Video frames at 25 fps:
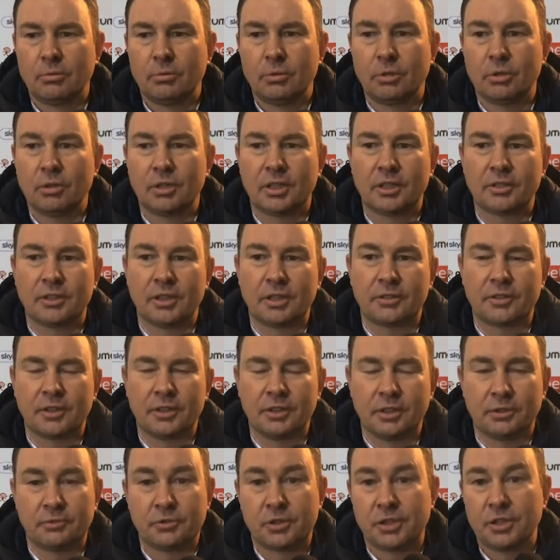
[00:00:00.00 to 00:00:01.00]
Well, I
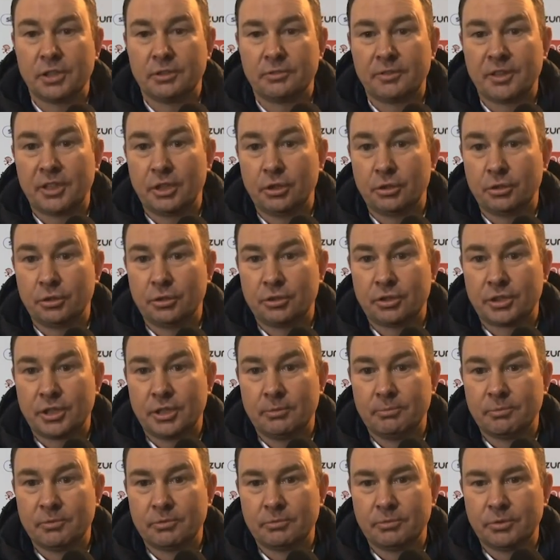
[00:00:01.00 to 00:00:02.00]
think they've seen a very good
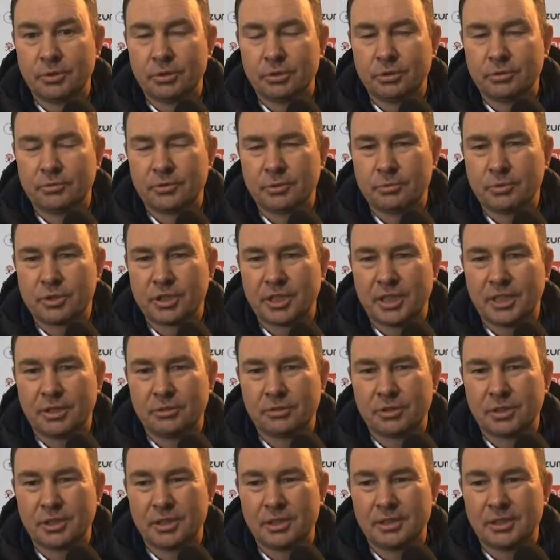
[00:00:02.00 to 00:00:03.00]
team, from
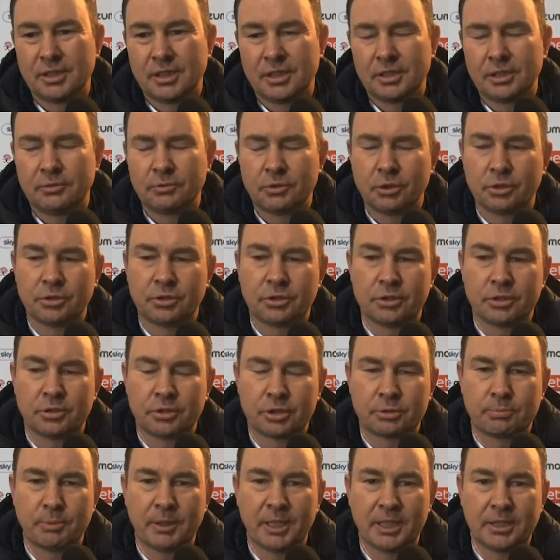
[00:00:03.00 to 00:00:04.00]
Charlton, and they've got to
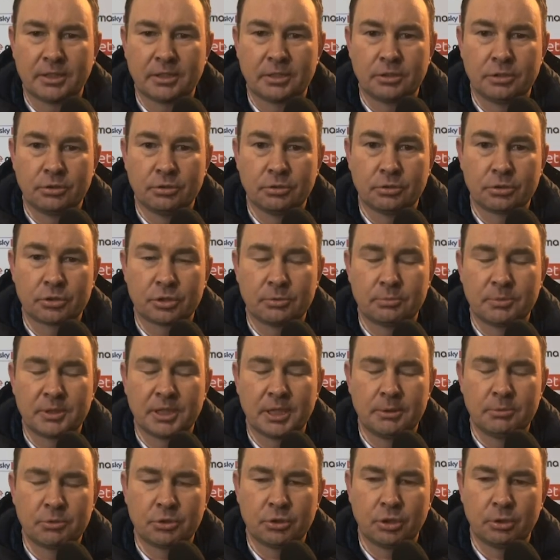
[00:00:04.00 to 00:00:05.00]
respect,
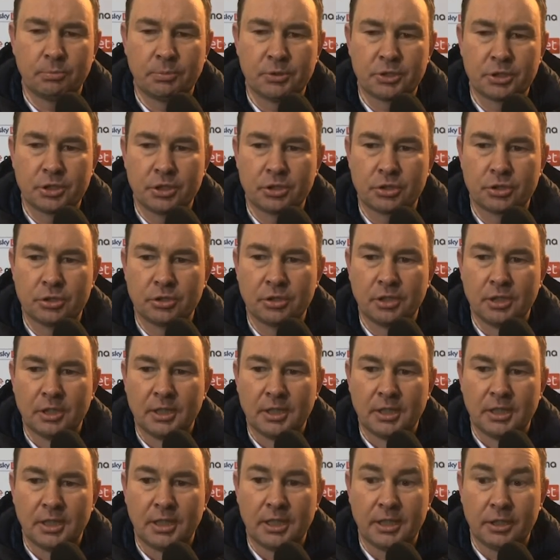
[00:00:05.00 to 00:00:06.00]
sometimes the opposition.
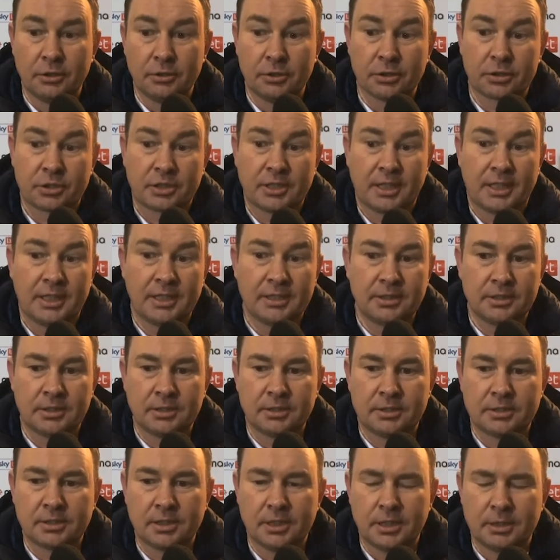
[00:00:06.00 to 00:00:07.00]
I understand
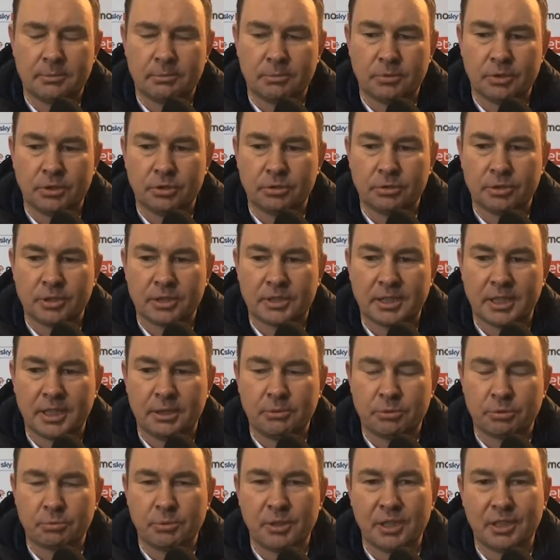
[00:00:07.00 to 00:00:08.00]
that, at
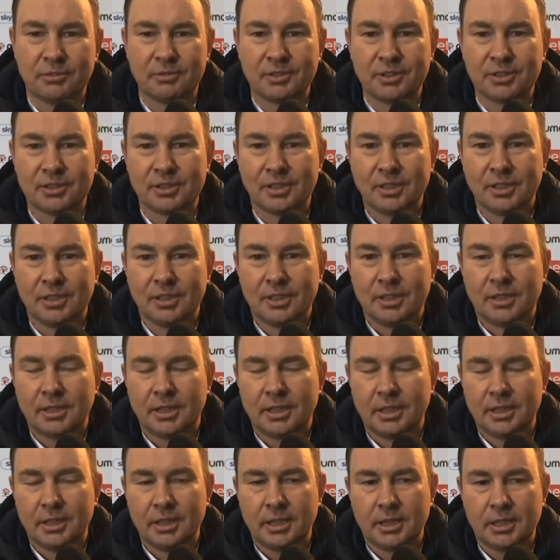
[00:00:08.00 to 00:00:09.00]
times we haven't
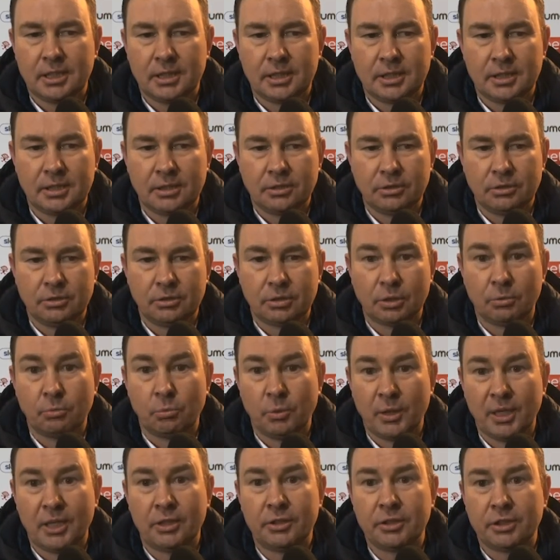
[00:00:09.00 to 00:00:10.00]

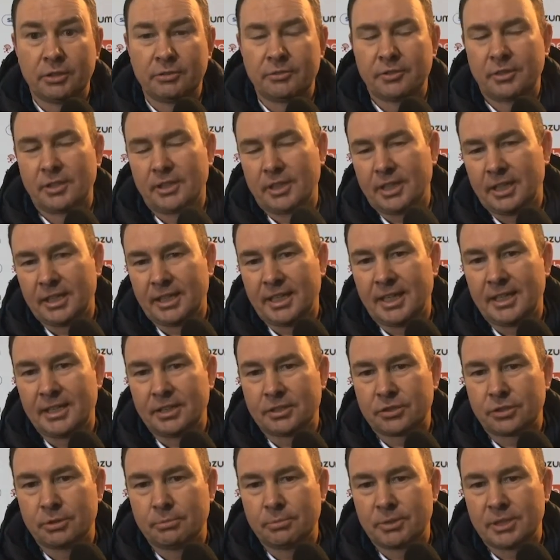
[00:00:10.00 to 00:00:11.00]
done well enough
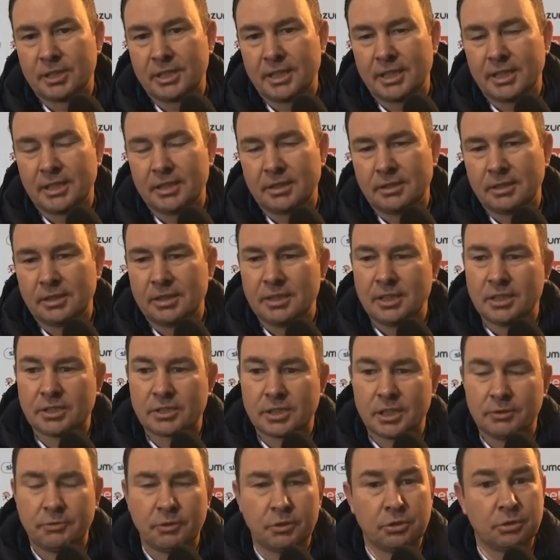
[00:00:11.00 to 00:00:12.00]
against them tonight.
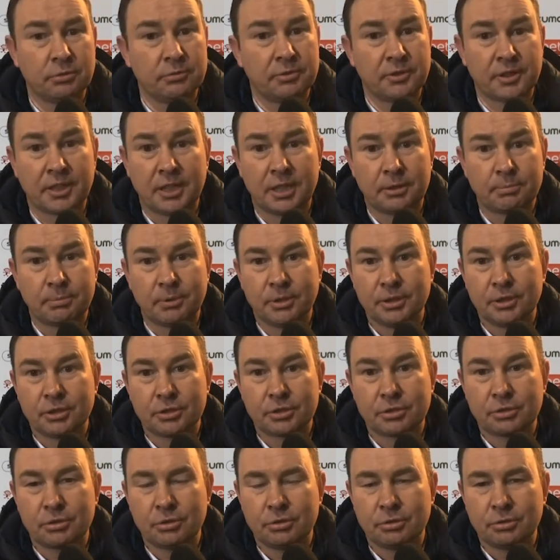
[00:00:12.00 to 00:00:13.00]
It's difficult for our
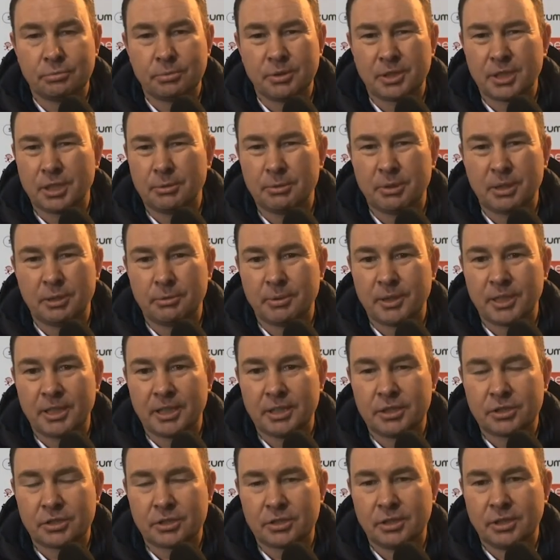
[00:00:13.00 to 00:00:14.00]
players, we're coming up
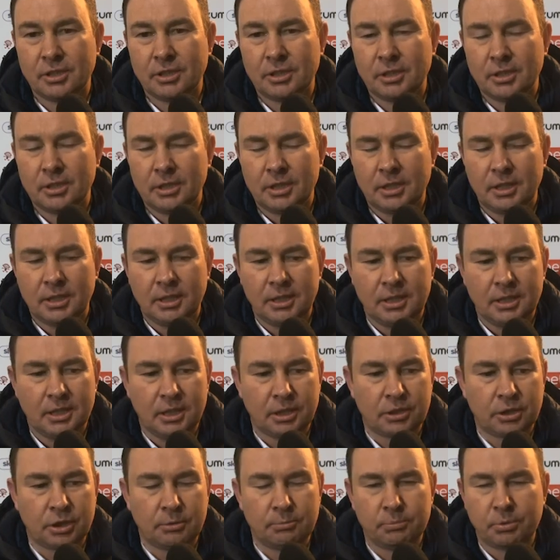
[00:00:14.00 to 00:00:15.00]
against
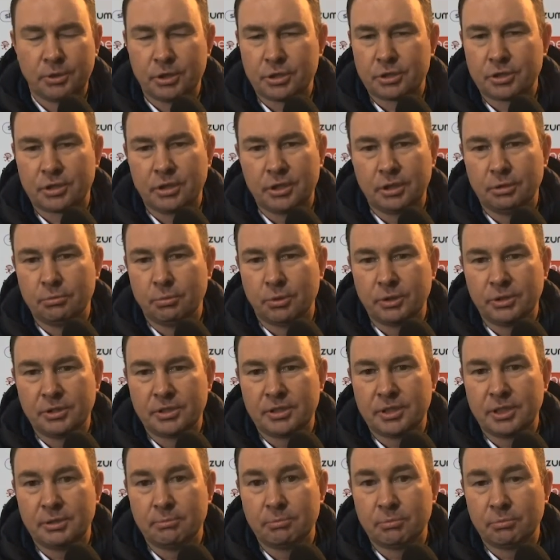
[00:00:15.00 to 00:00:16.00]
accomplished League
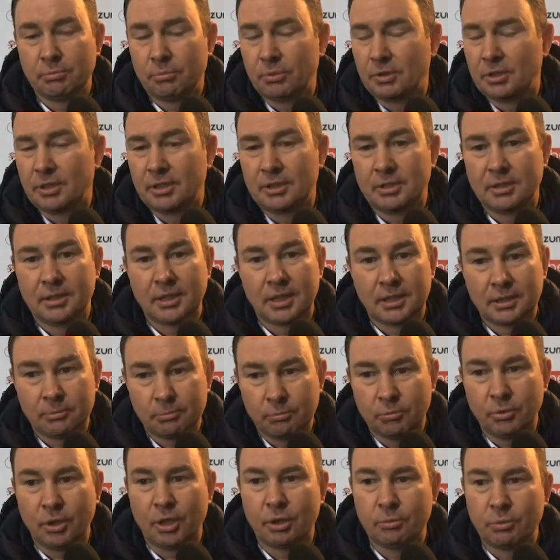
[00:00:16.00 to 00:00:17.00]
One team.
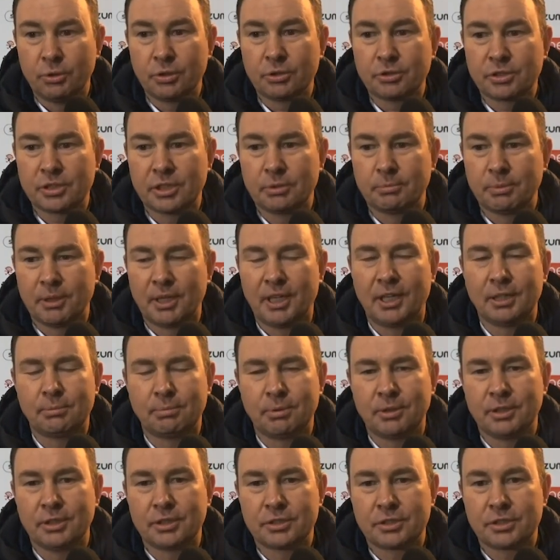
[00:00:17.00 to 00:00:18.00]
And what I will say about our
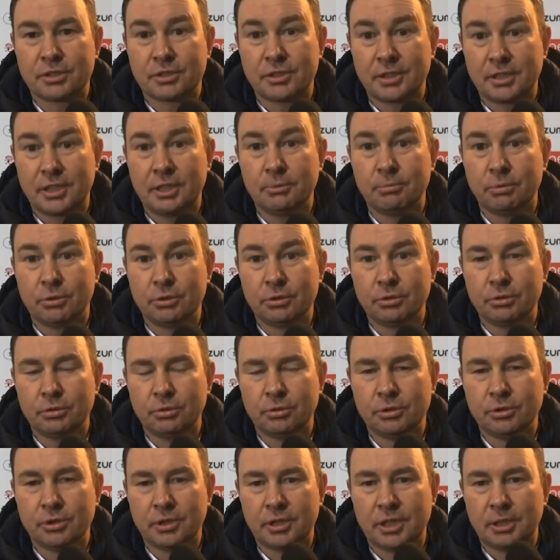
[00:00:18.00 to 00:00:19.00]
players is they keep on
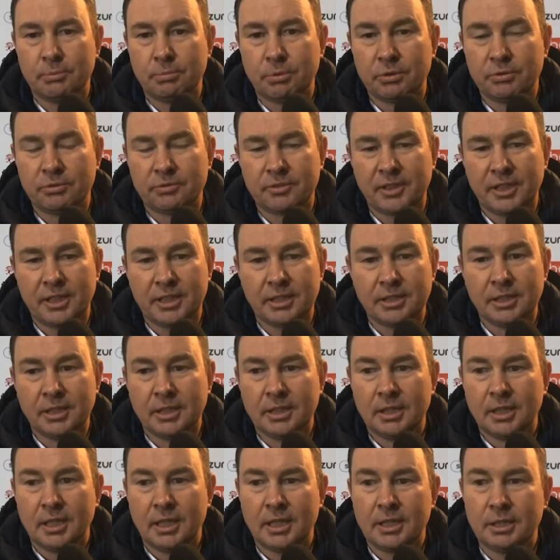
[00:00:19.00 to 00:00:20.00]
going, they keep on fighting.
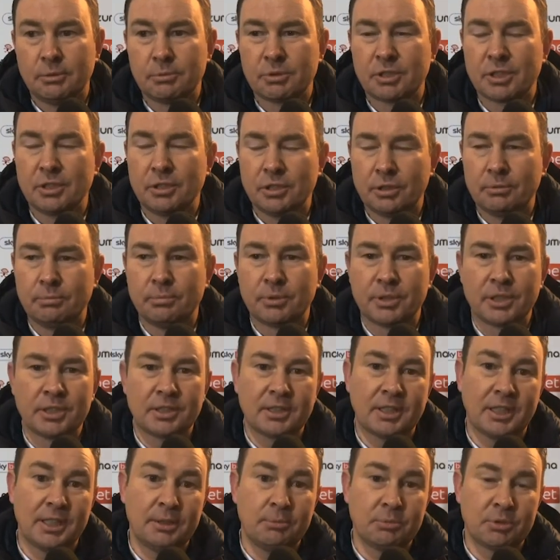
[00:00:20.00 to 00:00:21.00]
And there was a number
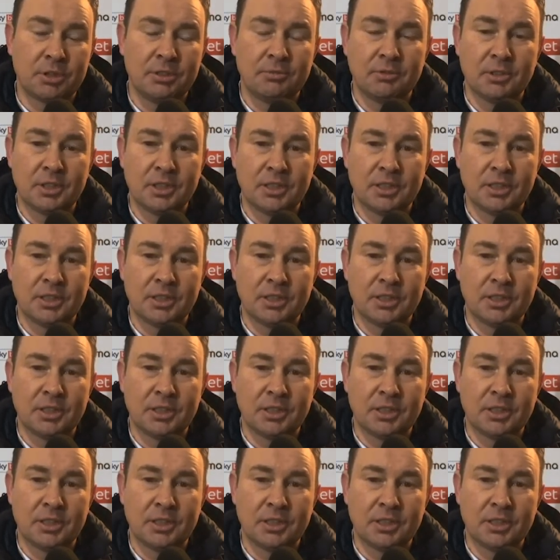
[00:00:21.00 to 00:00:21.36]
of times, even